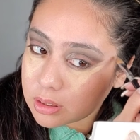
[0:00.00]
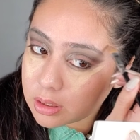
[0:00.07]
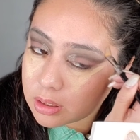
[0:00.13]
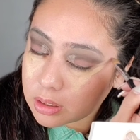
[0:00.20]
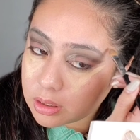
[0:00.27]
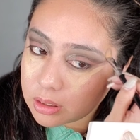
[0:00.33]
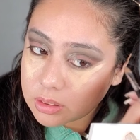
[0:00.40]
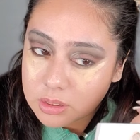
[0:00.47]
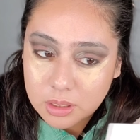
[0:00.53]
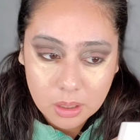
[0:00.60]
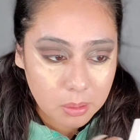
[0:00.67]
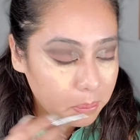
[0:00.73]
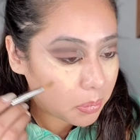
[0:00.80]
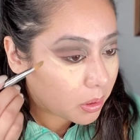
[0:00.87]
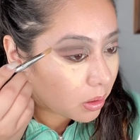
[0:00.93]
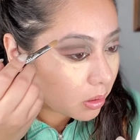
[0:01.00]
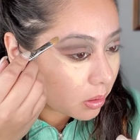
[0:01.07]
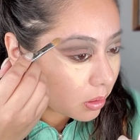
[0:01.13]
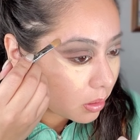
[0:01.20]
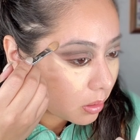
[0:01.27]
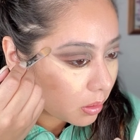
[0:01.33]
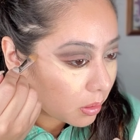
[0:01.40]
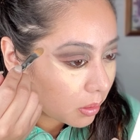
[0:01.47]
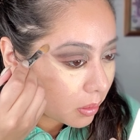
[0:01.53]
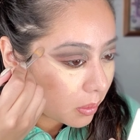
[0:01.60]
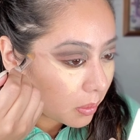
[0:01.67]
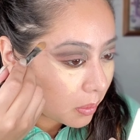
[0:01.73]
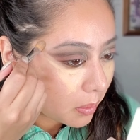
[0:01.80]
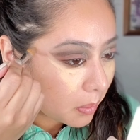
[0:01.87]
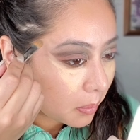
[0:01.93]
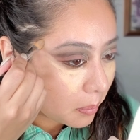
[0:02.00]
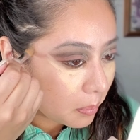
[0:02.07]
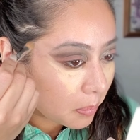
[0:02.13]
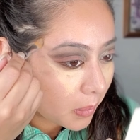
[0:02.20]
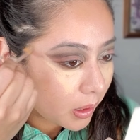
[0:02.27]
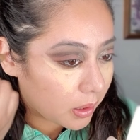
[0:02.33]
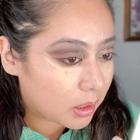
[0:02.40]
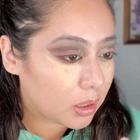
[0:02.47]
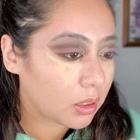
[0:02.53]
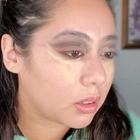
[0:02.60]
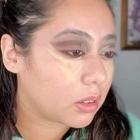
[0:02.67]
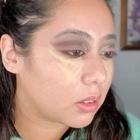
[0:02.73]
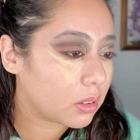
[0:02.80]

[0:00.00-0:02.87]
cleans up my